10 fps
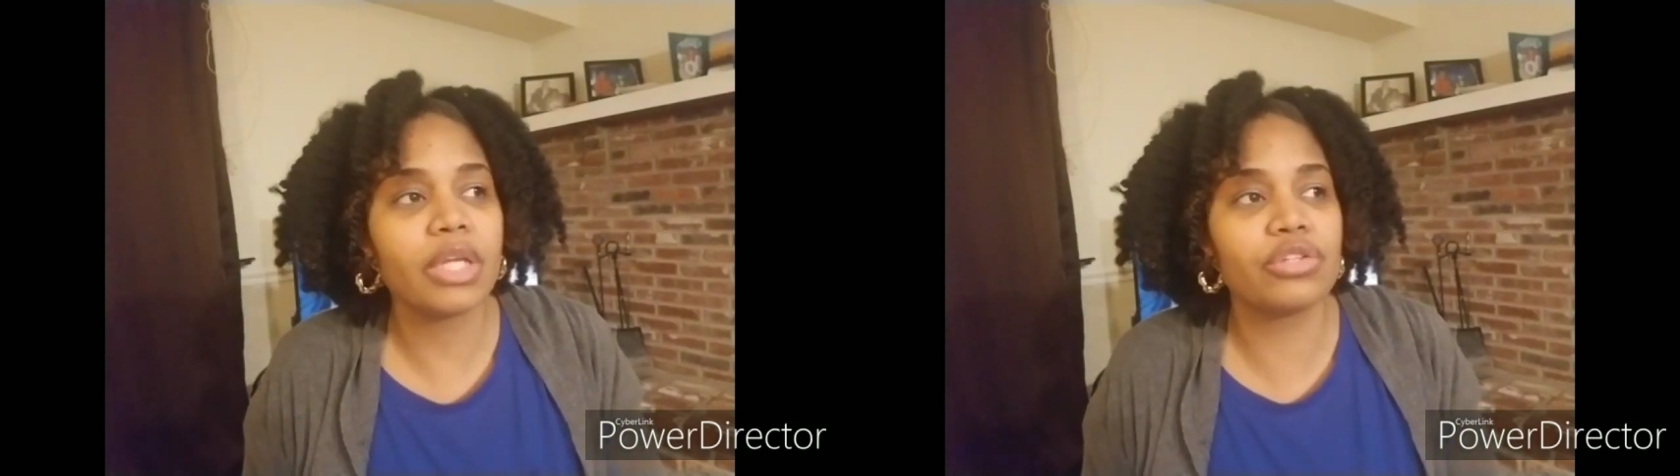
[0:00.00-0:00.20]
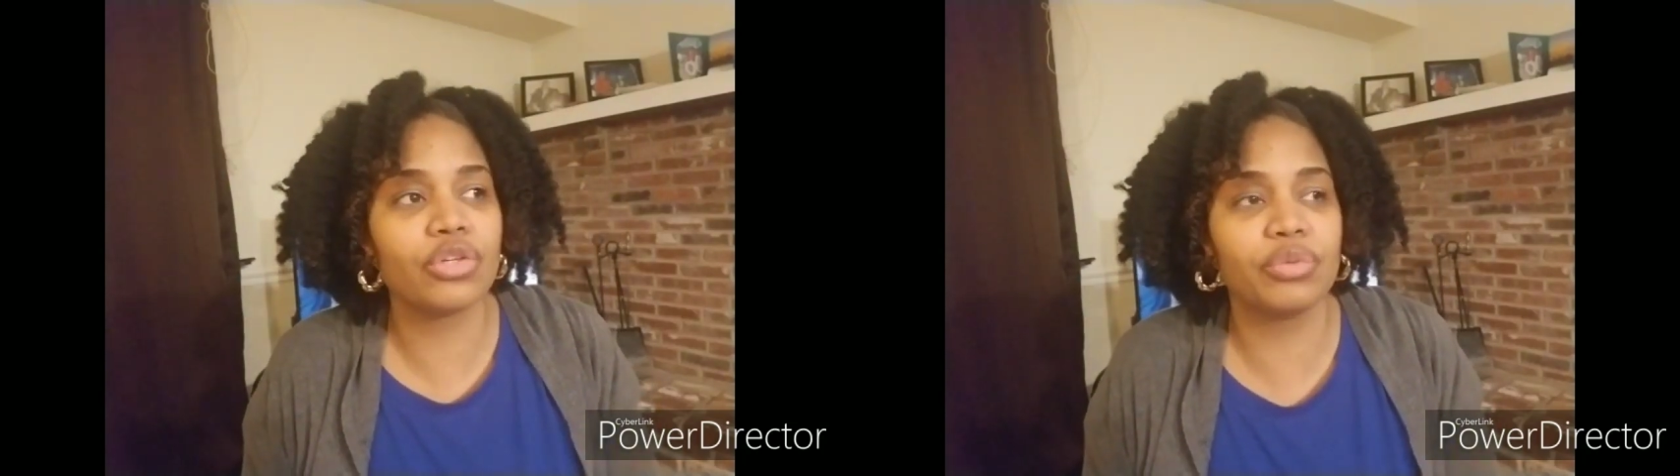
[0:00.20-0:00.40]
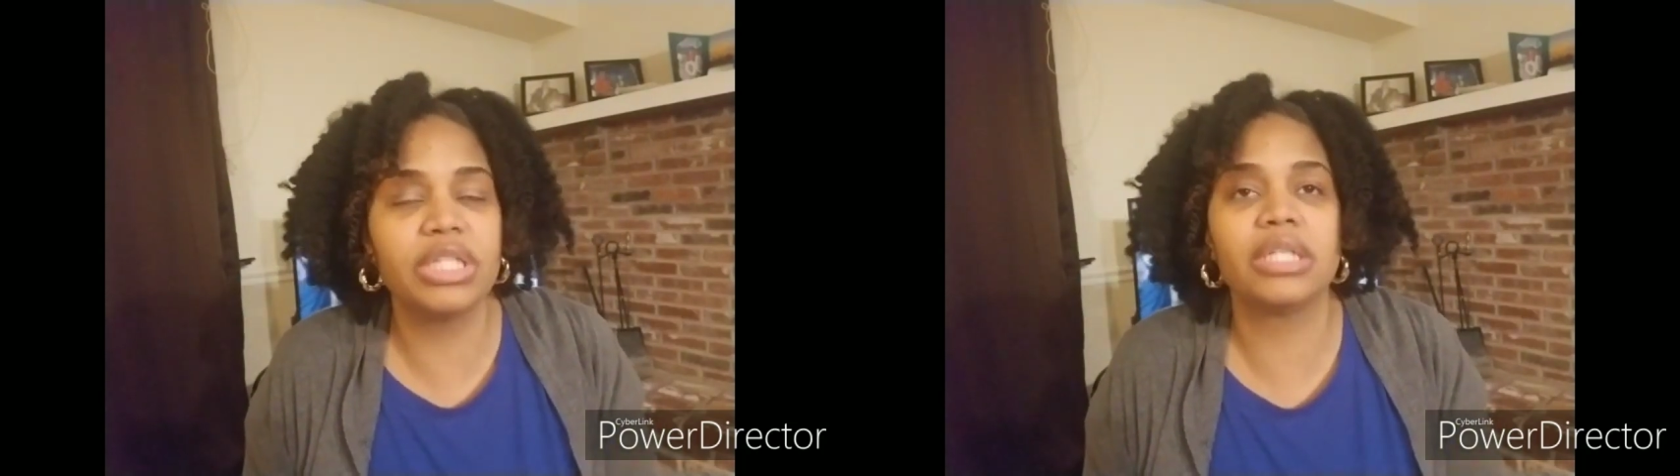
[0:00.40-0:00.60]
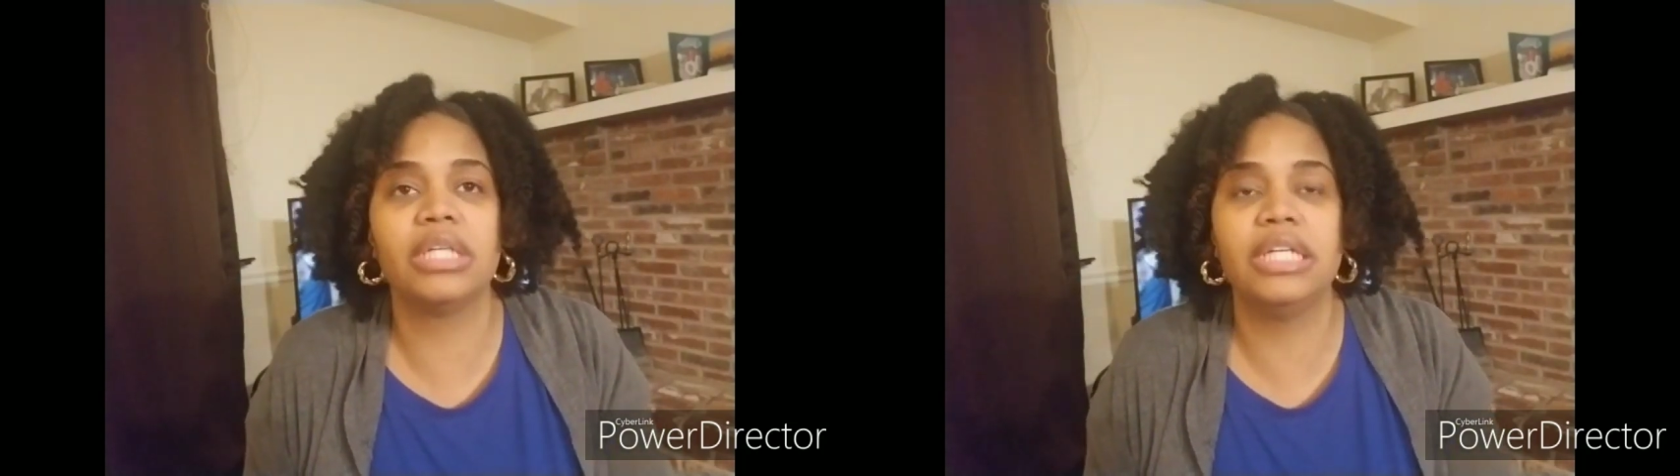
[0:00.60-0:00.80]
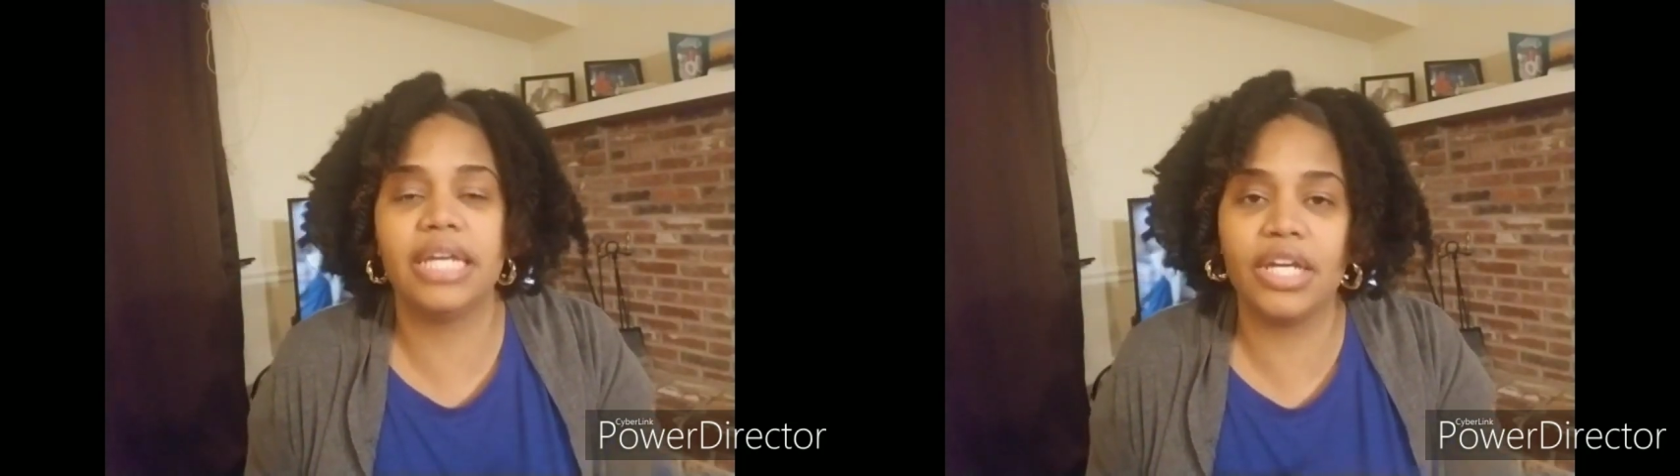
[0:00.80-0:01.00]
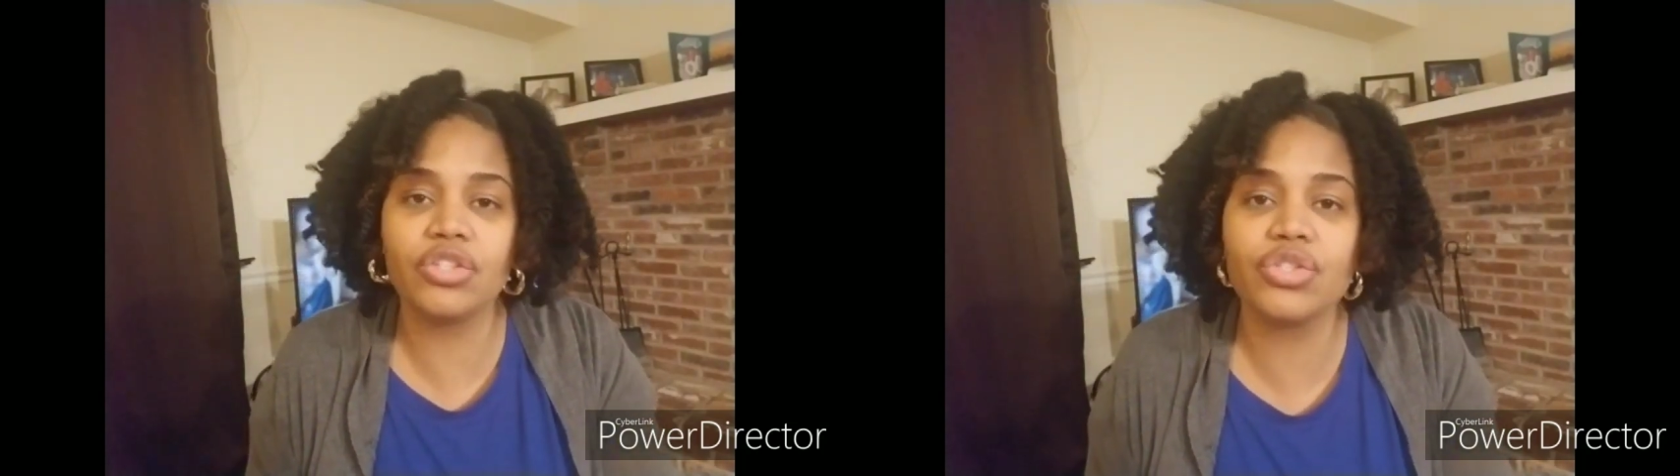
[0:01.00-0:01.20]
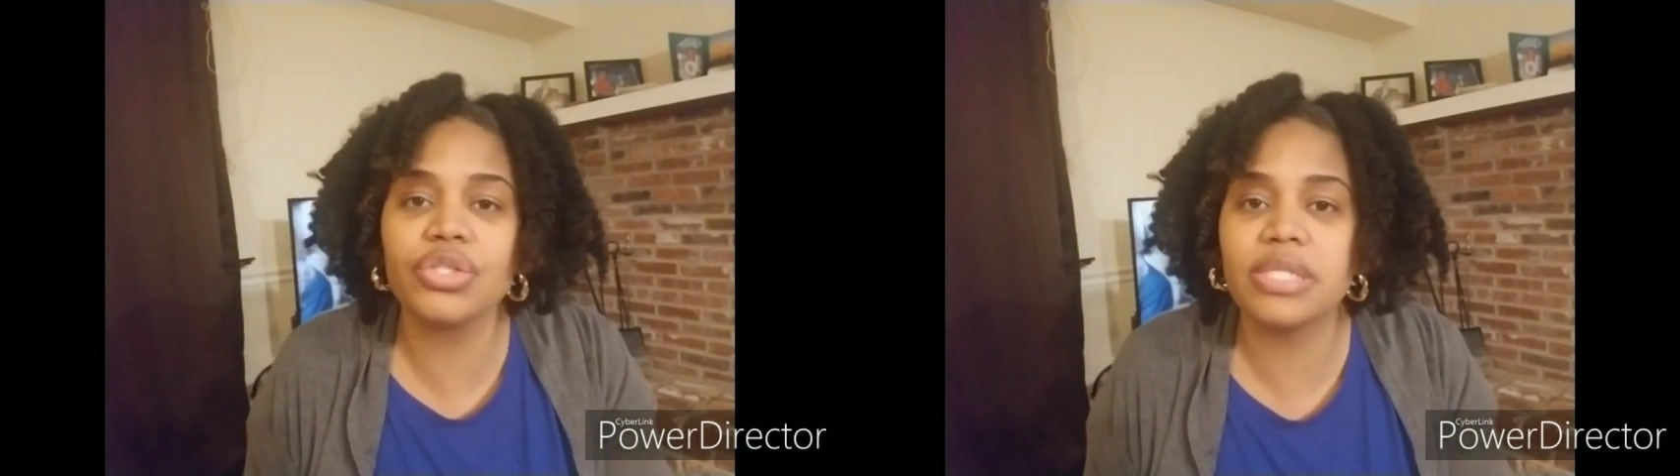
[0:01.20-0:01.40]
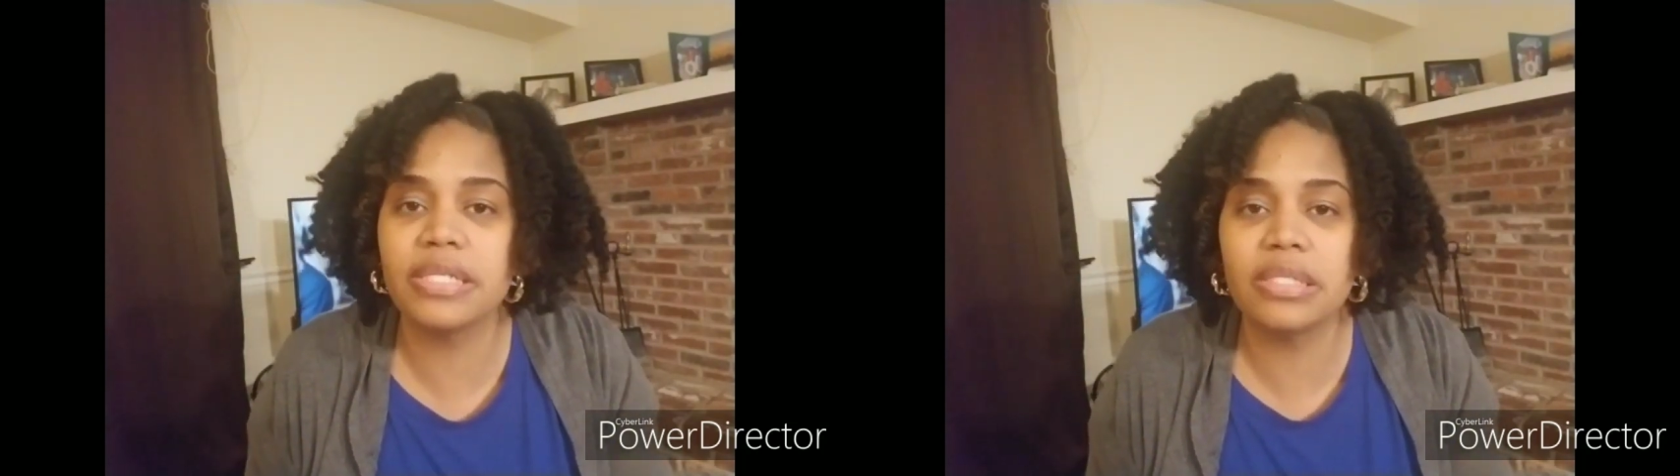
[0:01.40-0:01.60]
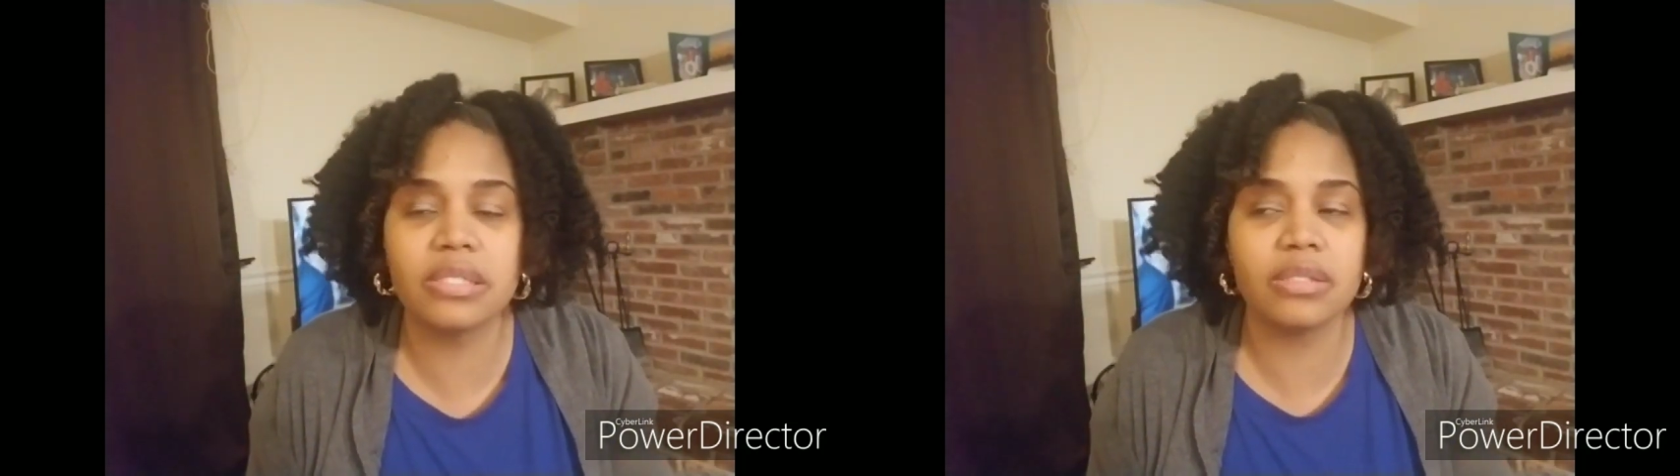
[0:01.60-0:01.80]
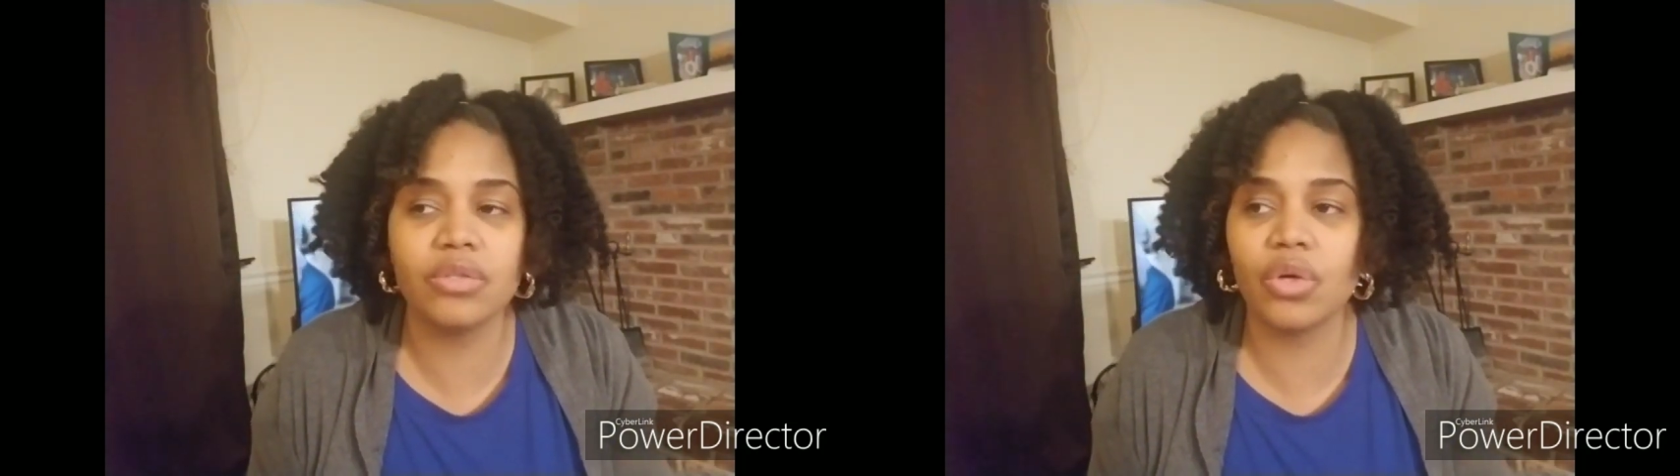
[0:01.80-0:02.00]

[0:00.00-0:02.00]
Tariq, he answers his,